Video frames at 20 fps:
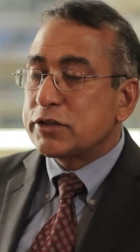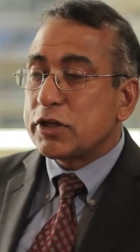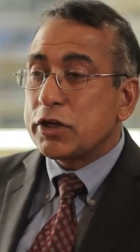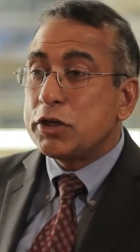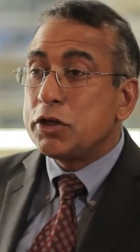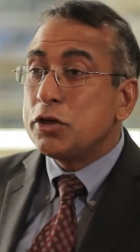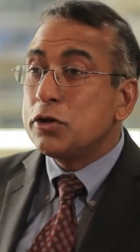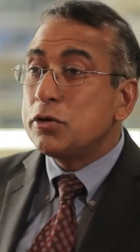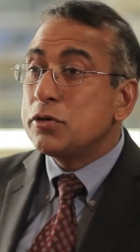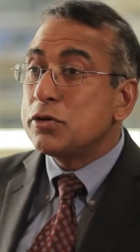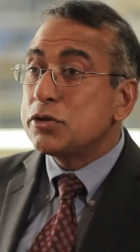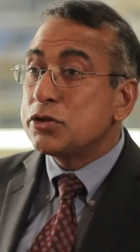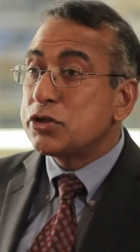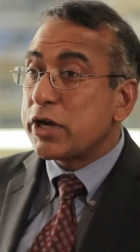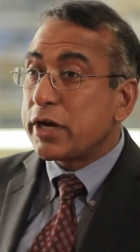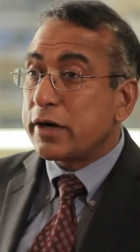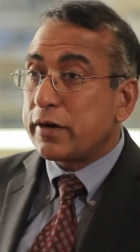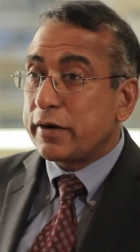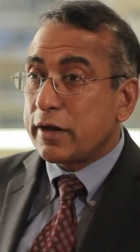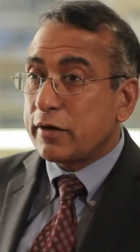It's a huge
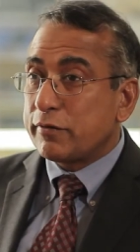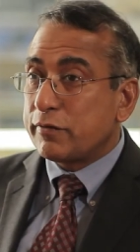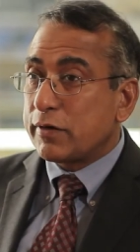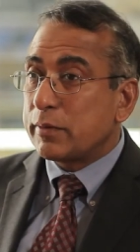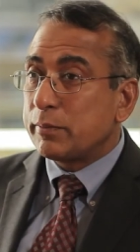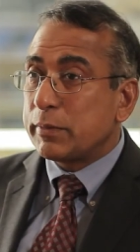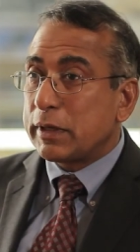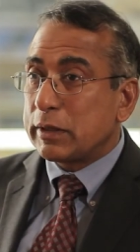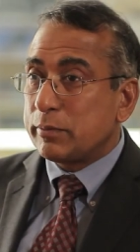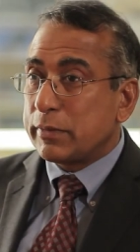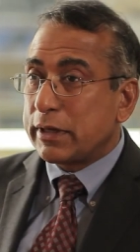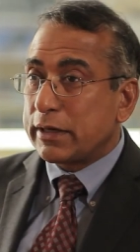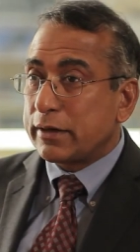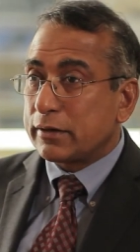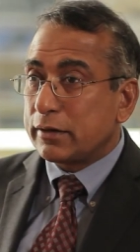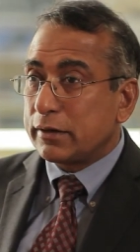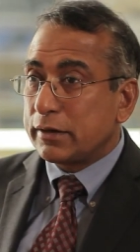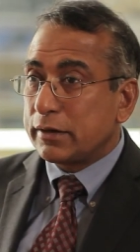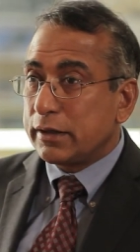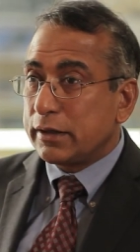area of unmet
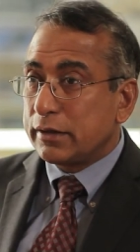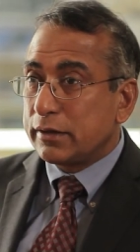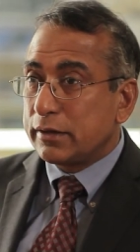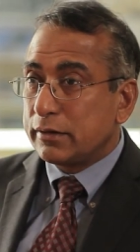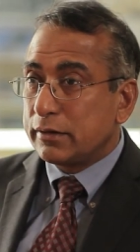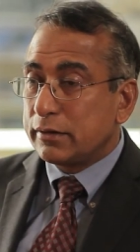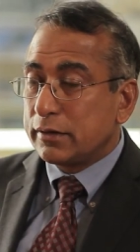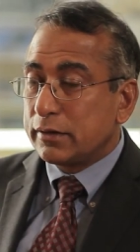medical need.